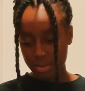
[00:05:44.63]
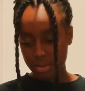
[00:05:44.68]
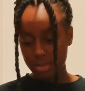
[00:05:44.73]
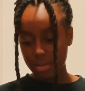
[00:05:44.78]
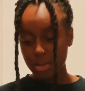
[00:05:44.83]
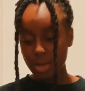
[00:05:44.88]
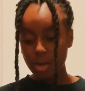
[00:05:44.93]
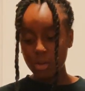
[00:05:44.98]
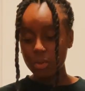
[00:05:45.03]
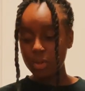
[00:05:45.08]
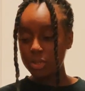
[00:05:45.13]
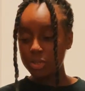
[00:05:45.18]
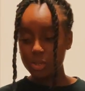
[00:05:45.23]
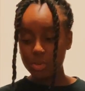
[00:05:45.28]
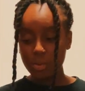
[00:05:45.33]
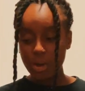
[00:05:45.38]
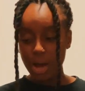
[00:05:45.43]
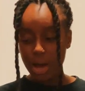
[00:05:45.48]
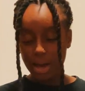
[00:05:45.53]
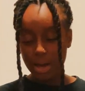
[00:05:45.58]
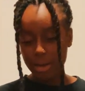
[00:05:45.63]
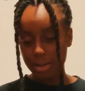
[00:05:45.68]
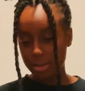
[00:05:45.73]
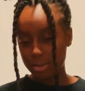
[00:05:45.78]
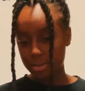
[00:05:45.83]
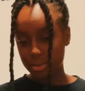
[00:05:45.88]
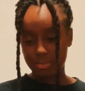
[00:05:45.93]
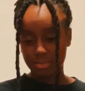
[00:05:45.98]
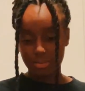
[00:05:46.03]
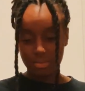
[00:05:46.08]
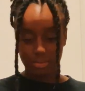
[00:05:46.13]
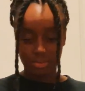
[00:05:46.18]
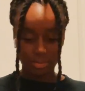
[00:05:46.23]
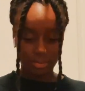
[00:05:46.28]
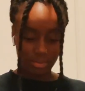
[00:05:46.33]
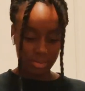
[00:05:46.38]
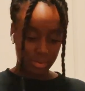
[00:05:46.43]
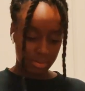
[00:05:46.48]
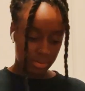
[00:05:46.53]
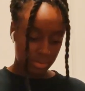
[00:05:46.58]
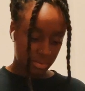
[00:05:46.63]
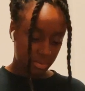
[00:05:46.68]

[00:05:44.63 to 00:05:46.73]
No, they're too hot. Okay.